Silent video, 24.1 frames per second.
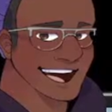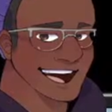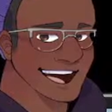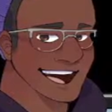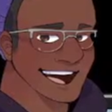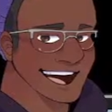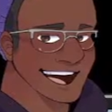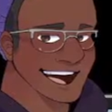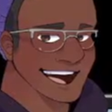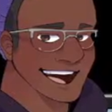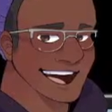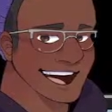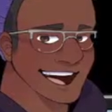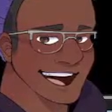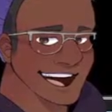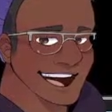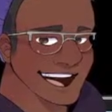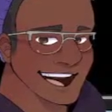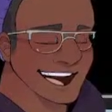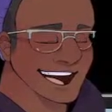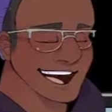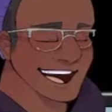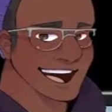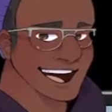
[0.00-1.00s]
in for the last
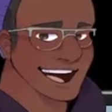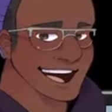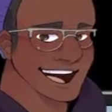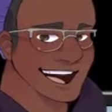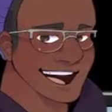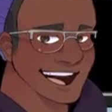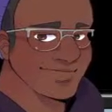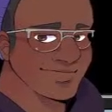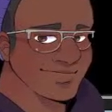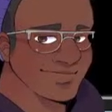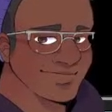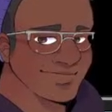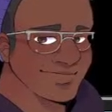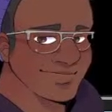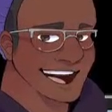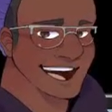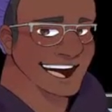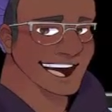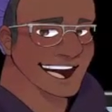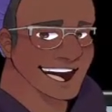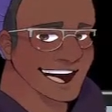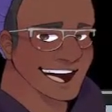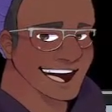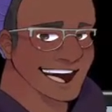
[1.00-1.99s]
20 years,
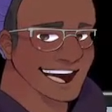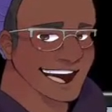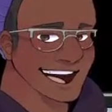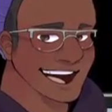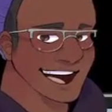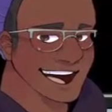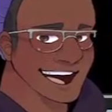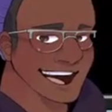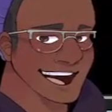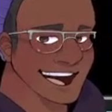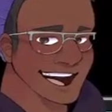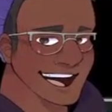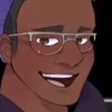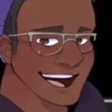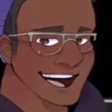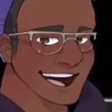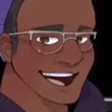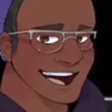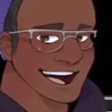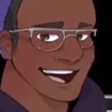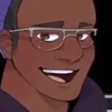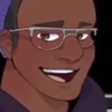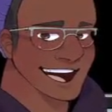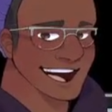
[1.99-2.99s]
let's say this is like
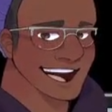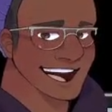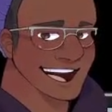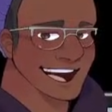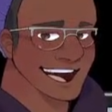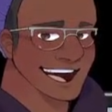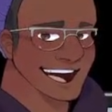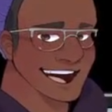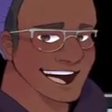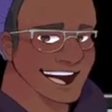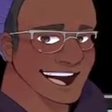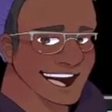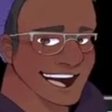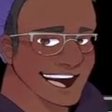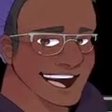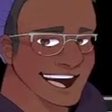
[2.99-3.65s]
business one.